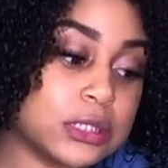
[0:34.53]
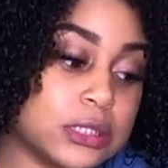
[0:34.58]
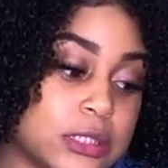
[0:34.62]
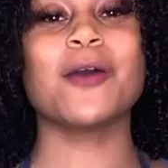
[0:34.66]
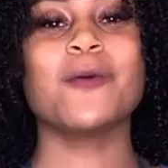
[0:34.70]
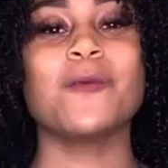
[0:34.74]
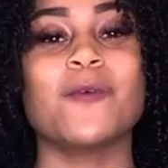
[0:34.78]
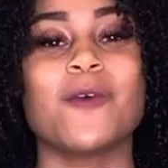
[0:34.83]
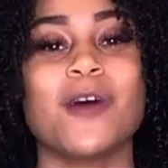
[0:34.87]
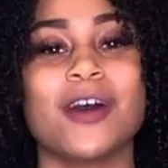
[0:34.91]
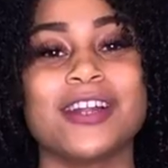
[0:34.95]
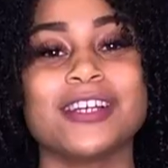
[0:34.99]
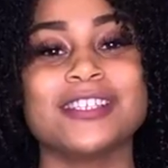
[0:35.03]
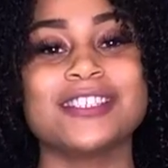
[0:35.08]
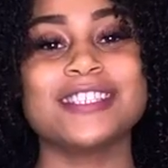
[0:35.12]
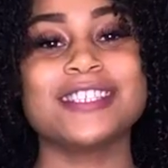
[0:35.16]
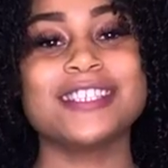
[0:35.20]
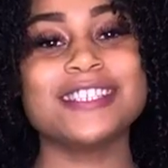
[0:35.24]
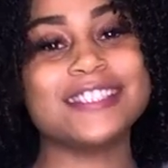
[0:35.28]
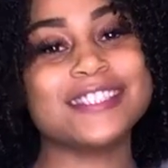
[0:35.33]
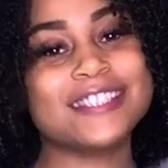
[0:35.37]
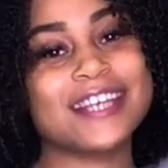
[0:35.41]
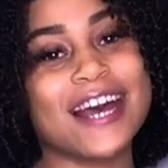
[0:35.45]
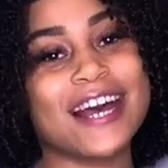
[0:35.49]
I wanted to
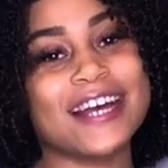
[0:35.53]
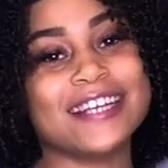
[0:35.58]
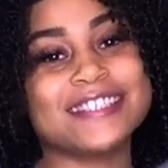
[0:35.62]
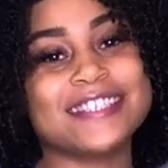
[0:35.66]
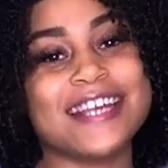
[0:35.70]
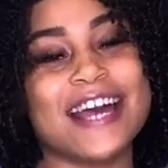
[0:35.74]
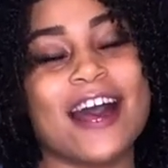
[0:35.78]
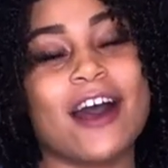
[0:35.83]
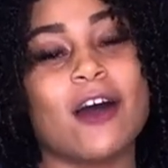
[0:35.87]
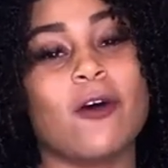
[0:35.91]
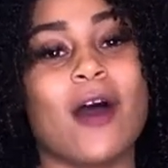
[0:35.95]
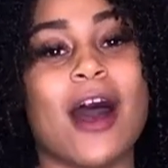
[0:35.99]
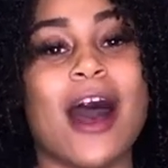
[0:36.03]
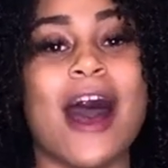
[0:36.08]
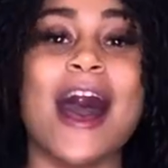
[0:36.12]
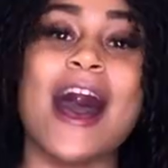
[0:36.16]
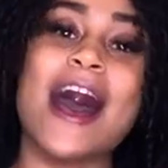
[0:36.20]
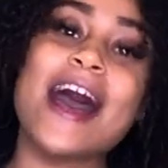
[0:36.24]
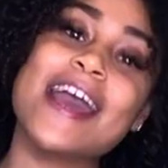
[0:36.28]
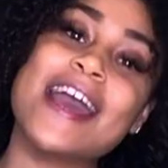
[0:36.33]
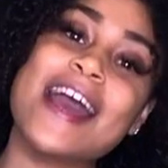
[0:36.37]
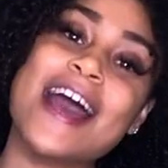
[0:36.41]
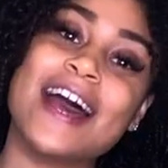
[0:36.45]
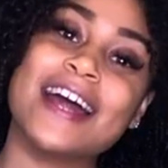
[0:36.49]
discuss how
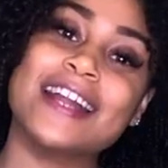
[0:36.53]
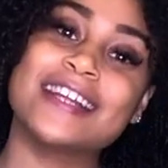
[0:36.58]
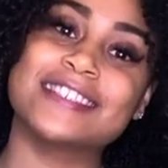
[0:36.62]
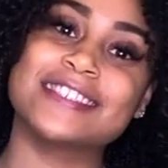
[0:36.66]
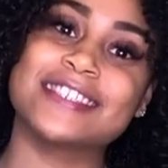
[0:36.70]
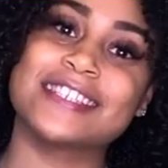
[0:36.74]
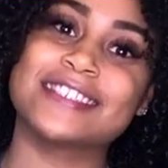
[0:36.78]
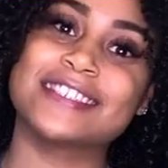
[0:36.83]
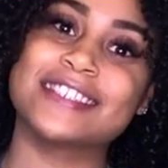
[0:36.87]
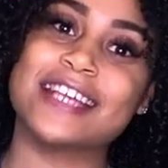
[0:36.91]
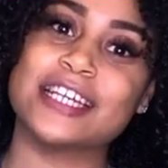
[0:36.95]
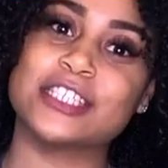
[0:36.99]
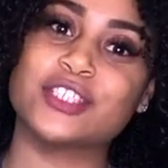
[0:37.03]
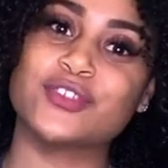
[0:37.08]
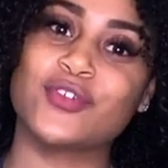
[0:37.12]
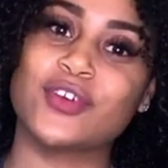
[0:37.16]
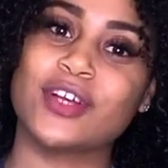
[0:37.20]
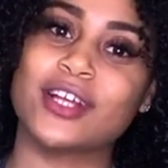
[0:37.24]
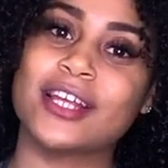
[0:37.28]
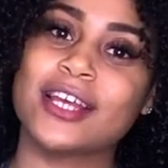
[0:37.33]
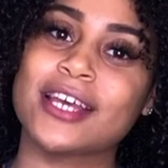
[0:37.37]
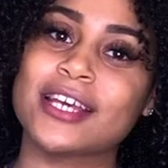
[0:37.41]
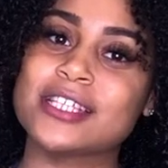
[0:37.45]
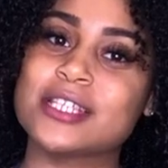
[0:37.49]
I had a
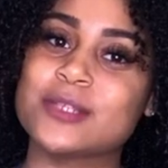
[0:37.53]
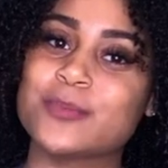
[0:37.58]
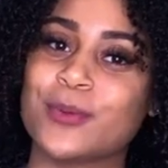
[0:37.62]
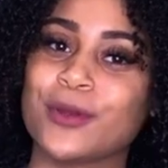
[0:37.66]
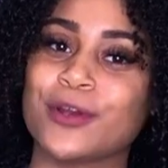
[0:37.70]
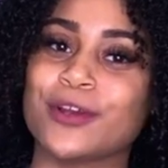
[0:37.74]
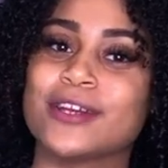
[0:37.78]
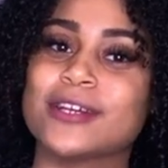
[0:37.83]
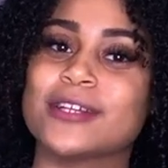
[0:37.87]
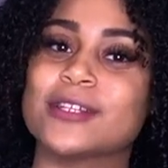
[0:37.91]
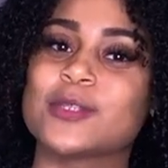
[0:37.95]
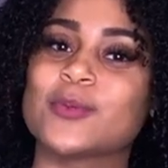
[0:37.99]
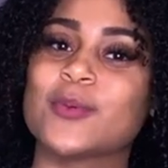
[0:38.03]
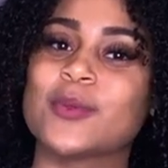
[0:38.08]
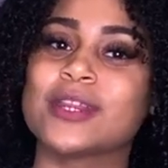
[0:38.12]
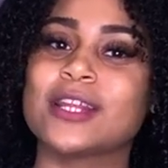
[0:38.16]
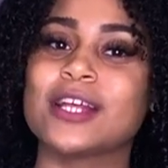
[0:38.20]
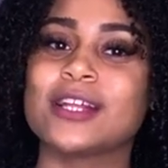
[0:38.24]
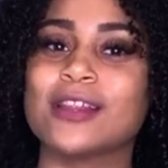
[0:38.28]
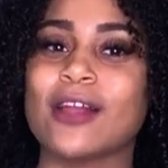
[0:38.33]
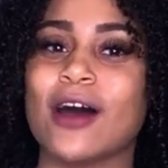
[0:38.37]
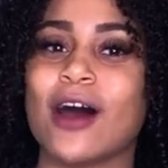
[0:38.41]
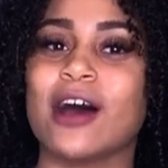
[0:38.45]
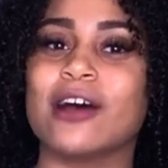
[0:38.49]
successful experience with
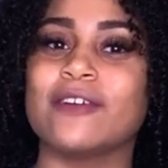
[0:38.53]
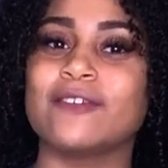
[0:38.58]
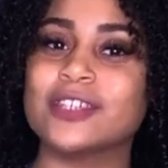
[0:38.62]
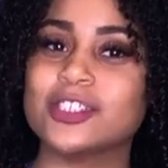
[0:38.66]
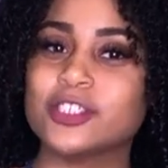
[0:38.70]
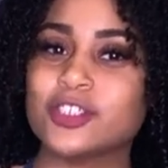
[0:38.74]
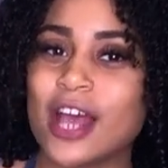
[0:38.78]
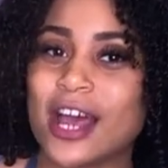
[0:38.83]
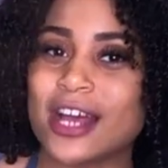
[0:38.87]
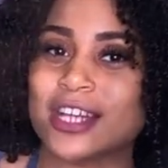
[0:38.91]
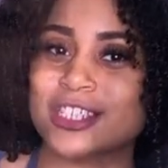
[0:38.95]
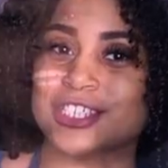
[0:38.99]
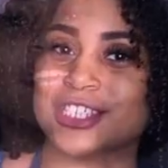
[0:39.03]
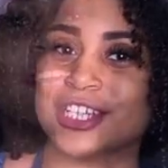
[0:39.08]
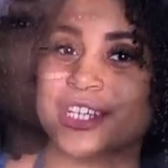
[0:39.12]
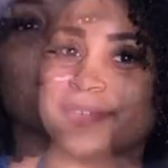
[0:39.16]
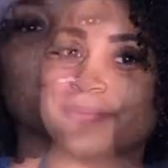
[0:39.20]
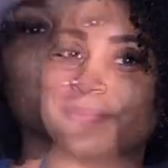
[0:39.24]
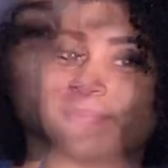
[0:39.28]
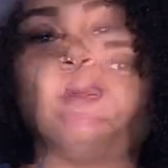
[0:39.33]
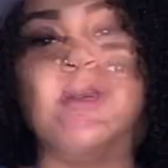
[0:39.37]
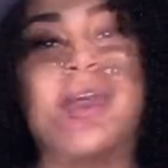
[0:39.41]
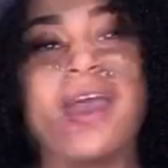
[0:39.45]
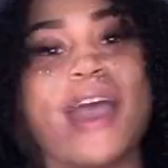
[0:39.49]
the law of attraction. If
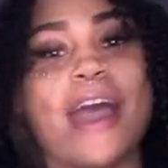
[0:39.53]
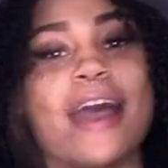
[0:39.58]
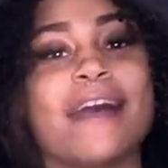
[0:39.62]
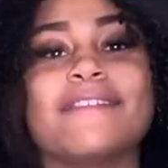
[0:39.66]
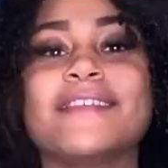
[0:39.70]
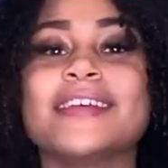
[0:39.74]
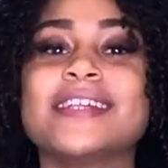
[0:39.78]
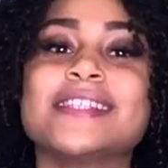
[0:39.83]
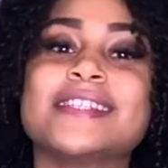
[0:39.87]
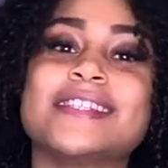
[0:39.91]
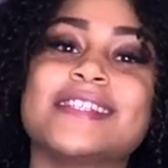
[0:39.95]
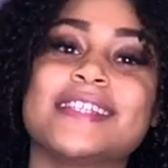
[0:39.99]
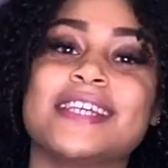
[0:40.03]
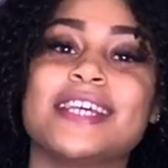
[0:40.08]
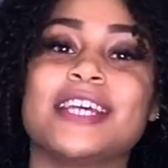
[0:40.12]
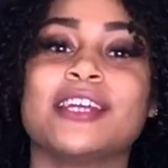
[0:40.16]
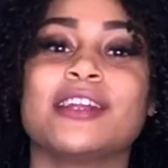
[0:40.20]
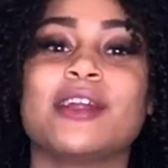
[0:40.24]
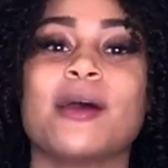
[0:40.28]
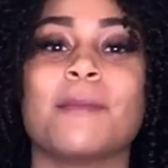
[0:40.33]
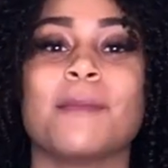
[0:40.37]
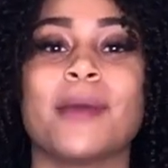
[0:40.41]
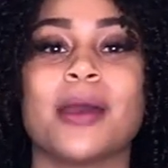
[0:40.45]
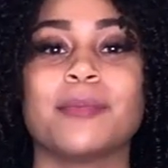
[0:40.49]
you haven't
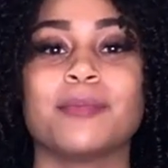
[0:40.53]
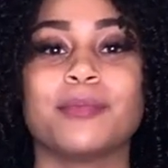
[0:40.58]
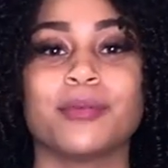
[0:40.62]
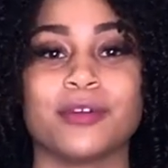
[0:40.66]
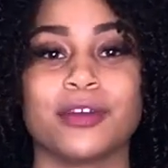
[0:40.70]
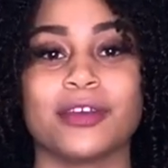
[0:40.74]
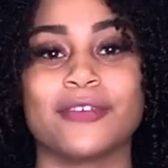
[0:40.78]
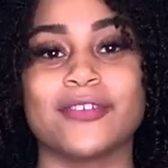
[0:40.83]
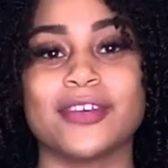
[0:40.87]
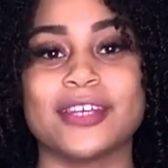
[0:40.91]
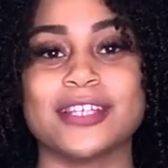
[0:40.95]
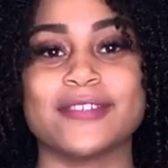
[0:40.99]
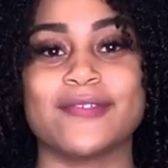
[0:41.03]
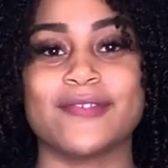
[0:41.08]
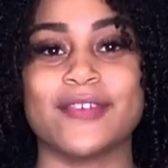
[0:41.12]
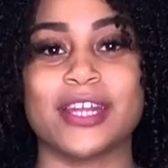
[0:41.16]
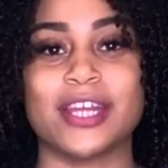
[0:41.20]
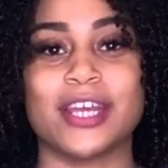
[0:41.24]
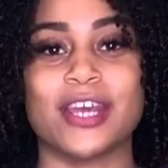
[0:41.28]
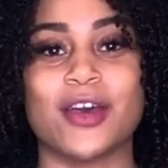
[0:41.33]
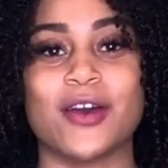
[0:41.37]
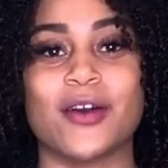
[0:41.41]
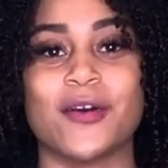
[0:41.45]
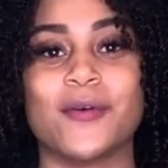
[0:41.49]
seen my previous
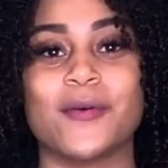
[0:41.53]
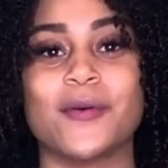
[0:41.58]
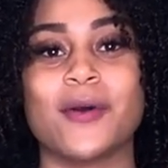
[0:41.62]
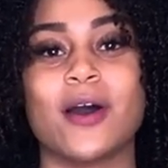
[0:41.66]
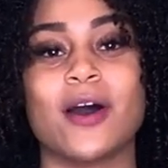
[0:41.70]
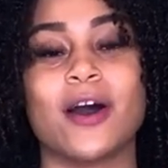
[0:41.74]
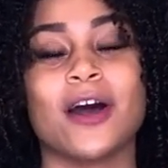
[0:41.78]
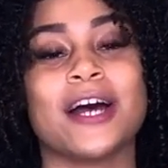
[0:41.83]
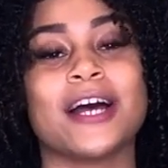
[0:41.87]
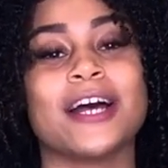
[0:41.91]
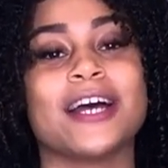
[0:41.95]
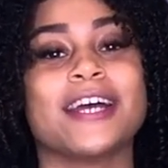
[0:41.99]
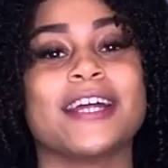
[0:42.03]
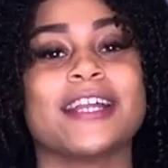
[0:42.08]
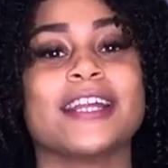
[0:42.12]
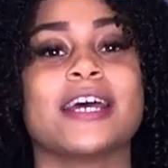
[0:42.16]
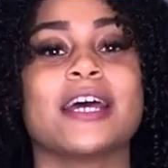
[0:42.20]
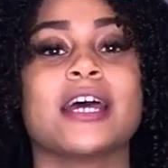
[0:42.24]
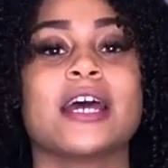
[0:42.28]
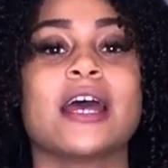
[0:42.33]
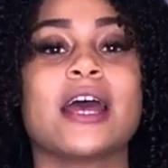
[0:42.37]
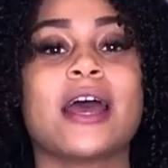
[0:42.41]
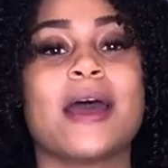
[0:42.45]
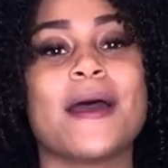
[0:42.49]
video on
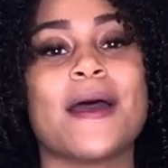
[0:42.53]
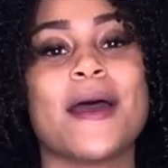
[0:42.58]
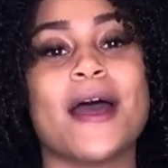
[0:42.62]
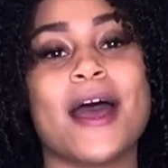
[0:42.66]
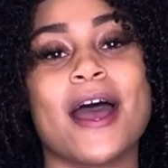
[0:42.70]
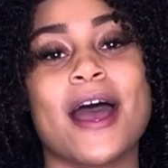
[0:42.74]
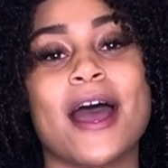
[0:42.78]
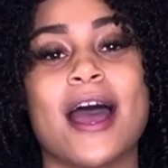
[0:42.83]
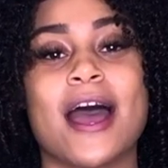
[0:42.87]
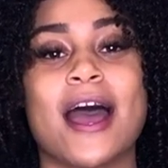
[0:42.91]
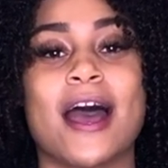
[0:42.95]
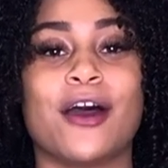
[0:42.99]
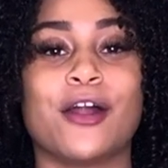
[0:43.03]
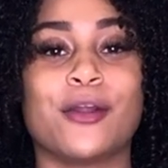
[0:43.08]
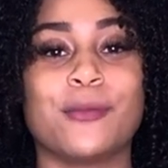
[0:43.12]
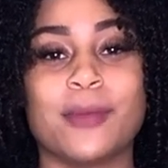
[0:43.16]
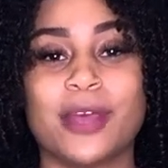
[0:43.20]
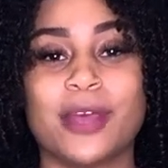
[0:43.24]
how to